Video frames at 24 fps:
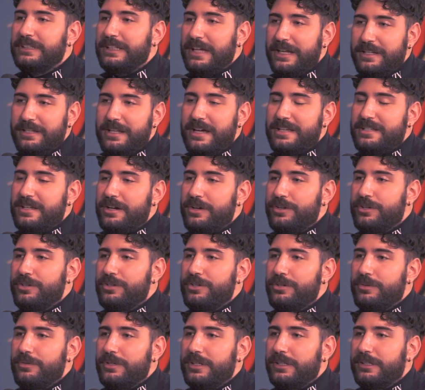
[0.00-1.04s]
And that's how you're
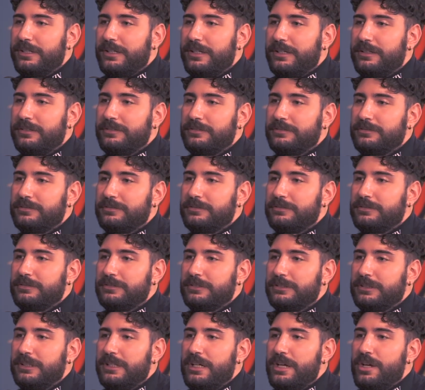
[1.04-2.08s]
doing it now.
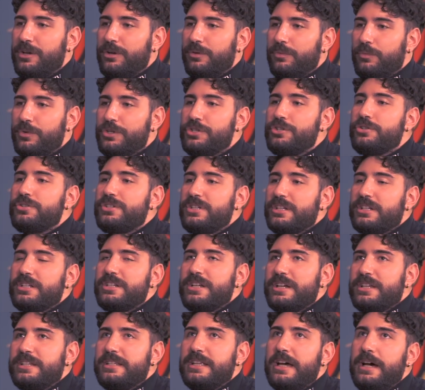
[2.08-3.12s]
Would you
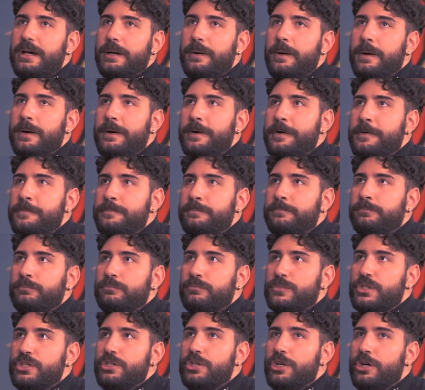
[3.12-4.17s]
suggest that?
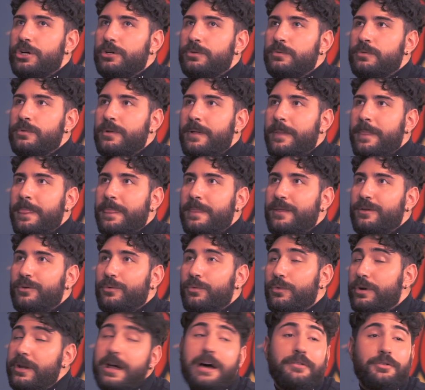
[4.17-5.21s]
You know,
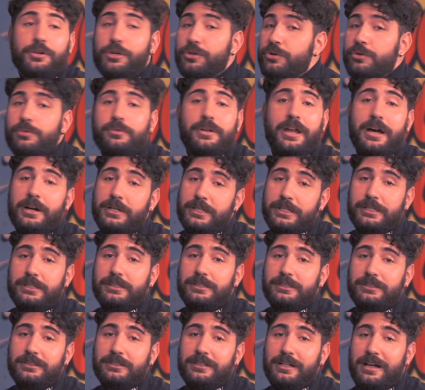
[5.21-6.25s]
we're not recruiting out here.
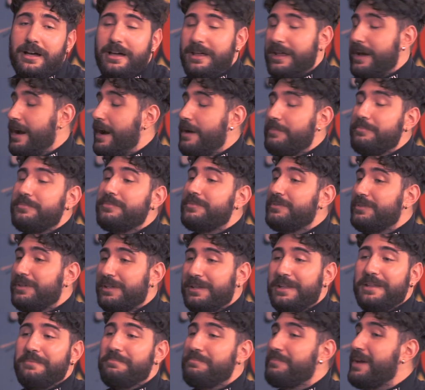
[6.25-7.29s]

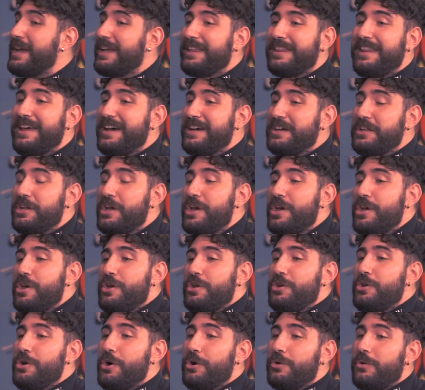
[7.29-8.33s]
I'm making that
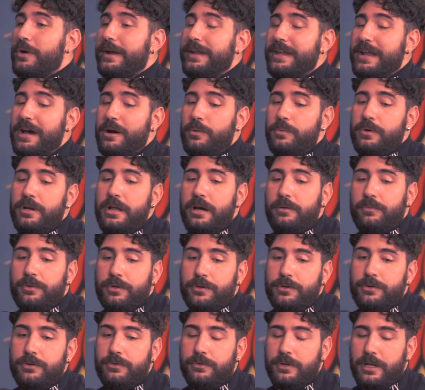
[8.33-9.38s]
known right now. We're not
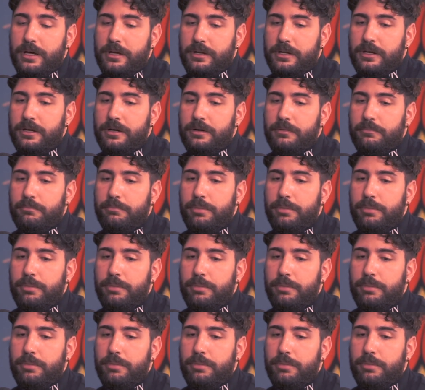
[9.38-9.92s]
recruiting out here.